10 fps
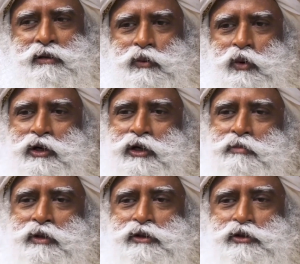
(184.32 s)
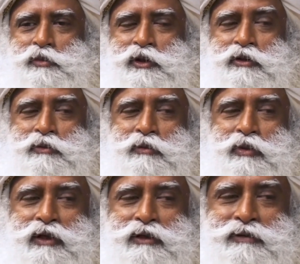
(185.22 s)
what it means to be human
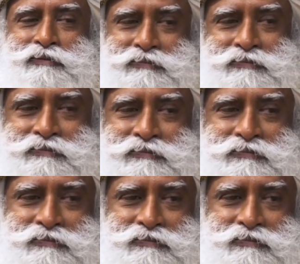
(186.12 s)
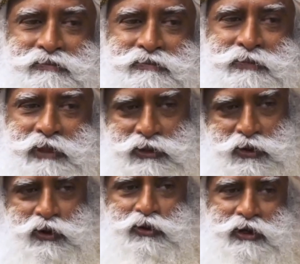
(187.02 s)
being. This is
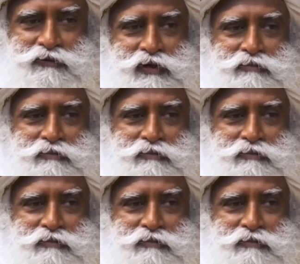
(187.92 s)
all you give